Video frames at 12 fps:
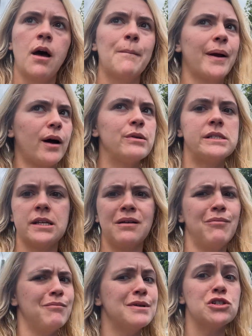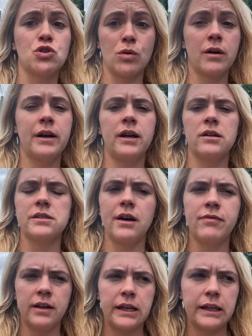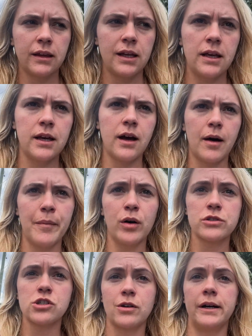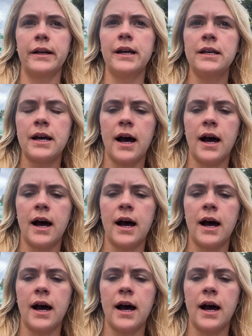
but I would say majority are definitely Australian,